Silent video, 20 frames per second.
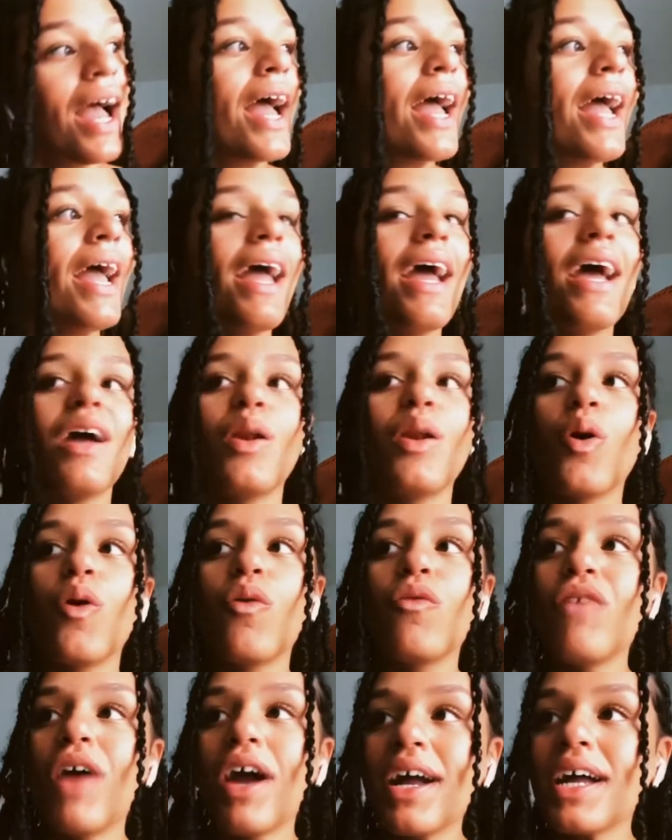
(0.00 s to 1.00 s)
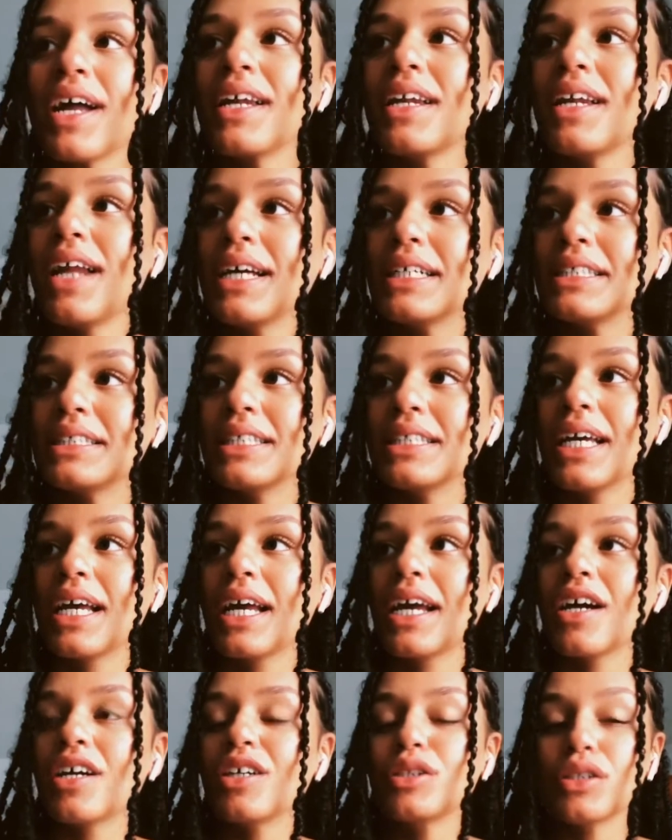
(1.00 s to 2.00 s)
and
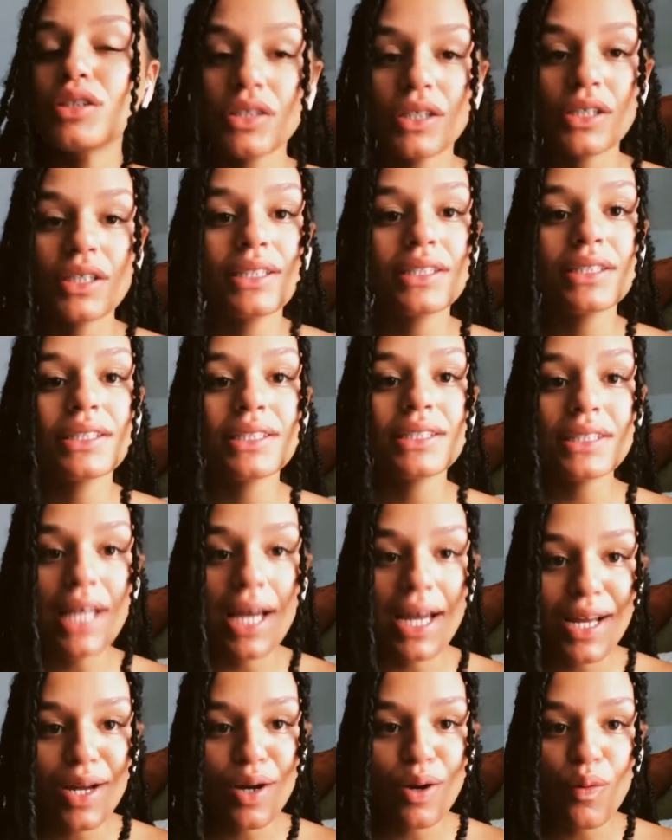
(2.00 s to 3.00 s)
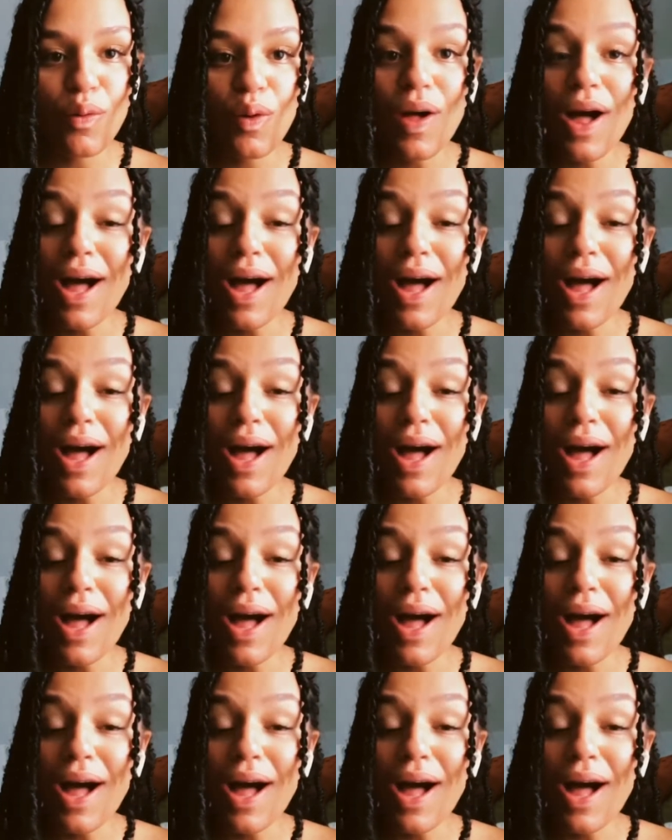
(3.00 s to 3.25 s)
recognizing a certain cycle,